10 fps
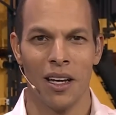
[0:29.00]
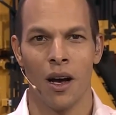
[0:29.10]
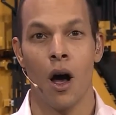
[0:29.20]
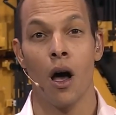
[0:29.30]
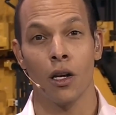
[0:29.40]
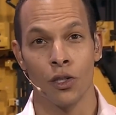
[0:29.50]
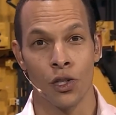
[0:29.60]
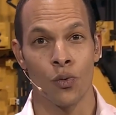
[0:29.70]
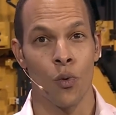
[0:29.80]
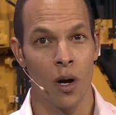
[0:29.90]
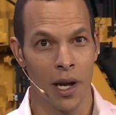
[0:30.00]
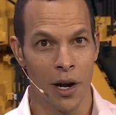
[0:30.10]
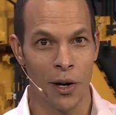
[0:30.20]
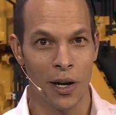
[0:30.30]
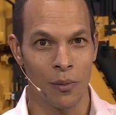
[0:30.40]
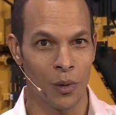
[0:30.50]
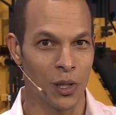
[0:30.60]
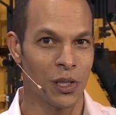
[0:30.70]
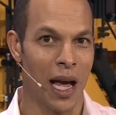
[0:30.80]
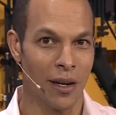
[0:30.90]
Haulage is one area where the
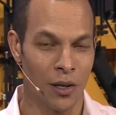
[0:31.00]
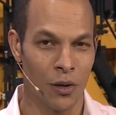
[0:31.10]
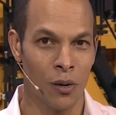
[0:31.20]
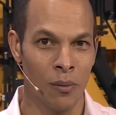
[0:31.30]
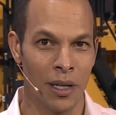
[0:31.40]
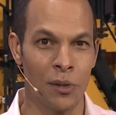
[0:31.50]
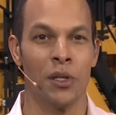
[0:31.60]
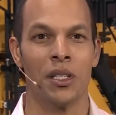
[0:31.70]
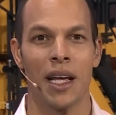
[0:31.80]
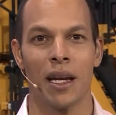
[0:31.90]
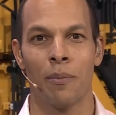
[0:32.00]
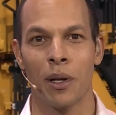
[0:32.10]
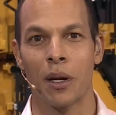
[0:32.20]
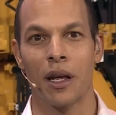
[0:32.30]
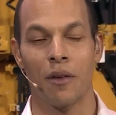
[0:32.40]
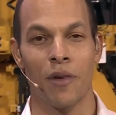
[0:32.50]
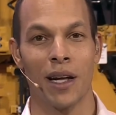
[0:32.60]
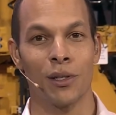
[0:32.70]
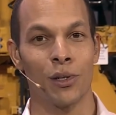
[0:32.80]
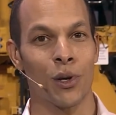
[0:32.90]
technical and sustainability
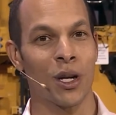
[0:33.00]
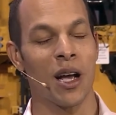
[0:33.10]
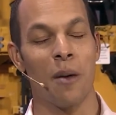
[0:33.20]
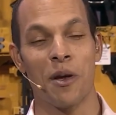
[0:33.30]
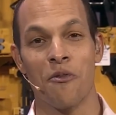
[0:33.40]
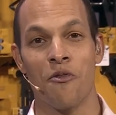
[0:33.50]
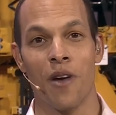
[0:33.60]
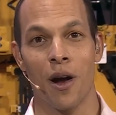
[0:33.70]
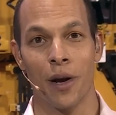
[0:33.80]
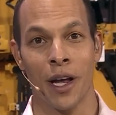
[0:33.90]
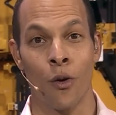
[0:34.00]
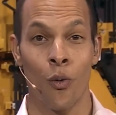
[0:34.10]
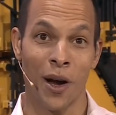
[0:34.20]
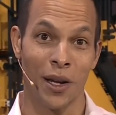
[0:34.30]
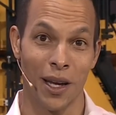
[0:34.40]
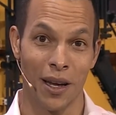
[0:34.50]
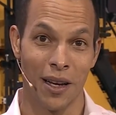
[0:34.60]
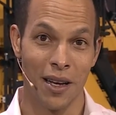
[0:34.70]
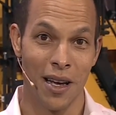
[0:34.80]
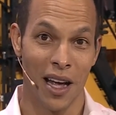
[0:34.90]
advances are coming very quickly,
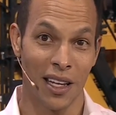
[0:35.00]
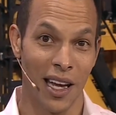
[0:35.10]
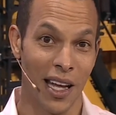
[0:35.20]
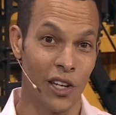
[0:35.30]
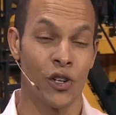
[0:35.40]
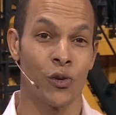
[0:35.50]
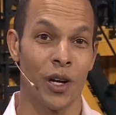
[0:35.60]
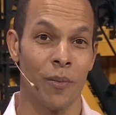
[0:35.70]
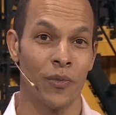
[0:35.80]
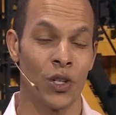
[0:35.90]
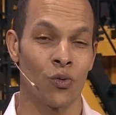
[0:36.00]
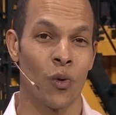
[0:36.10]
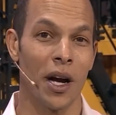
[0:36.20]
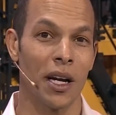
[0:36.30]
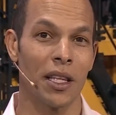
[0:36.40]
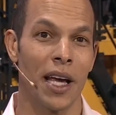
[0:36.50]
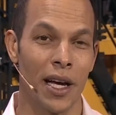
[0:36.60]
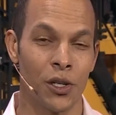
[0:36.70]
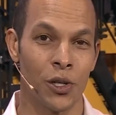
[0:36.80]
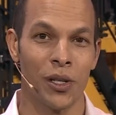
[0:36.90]
and the industry is right on the
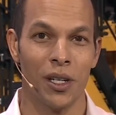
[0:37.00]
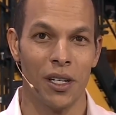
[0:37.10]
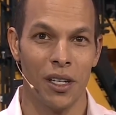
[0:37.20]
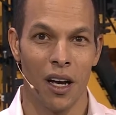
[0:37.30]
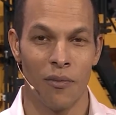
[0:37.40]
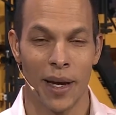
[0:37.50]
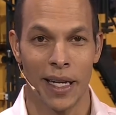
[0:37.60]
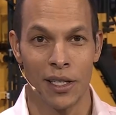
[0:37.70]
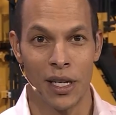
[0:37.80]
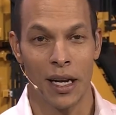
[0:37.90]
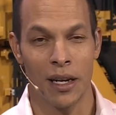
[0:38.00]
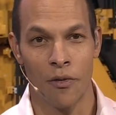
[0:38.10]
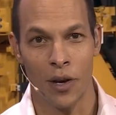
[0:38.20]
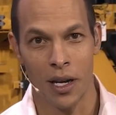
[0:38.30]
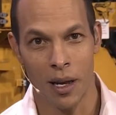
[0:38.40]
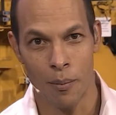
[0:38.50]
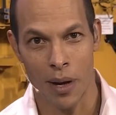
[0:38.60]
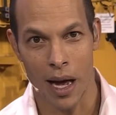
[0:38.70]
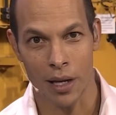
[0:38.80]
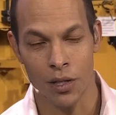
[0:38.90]
edge of making significant
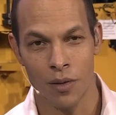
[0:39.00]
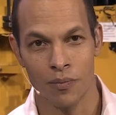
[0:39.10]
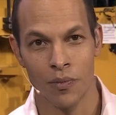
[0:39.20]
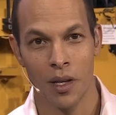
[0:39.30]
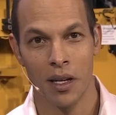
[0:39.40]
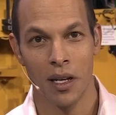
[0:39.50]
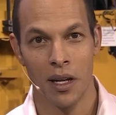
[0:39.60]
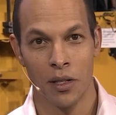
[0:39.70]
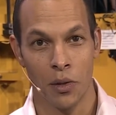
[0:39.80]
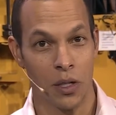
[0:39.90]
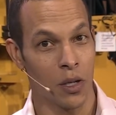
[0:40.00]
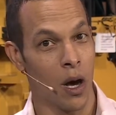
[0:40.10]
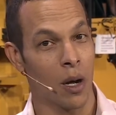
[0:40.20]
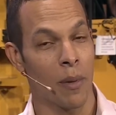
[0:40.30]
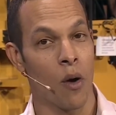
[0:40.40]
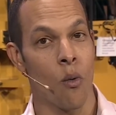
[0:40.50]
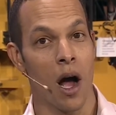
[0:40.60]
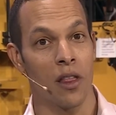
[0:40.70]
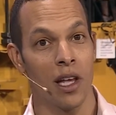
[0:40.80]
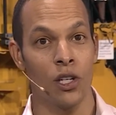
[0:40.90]
impacts. So to talk about
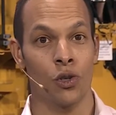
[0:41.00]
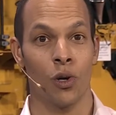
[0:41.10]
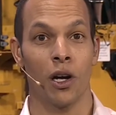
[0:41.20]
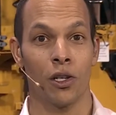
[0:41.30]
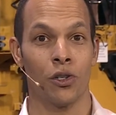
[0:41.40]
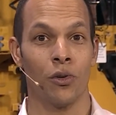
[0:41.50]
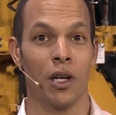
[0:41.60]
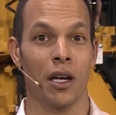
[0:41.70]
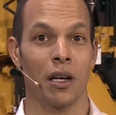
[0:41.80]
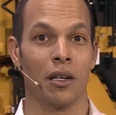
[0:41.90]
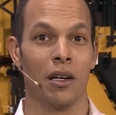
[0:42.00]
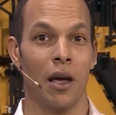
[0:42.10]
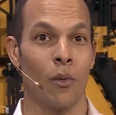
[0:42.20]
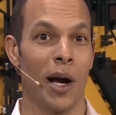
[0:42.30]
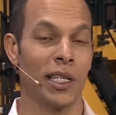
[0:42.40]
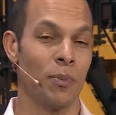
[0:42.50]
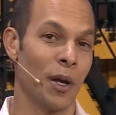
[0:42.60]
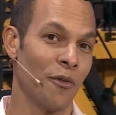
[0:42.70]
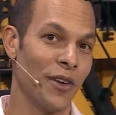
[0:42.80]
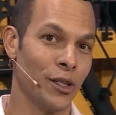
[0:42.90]
why this truck is unique and why it's
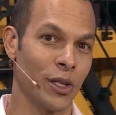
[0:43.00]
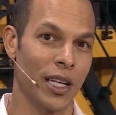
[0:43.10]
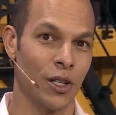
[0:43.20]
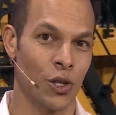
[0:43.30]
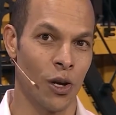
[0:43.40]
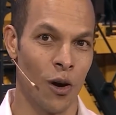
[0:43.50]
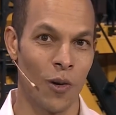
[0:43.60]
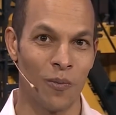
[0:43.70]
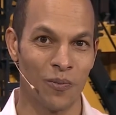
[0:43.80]
being featured at the show,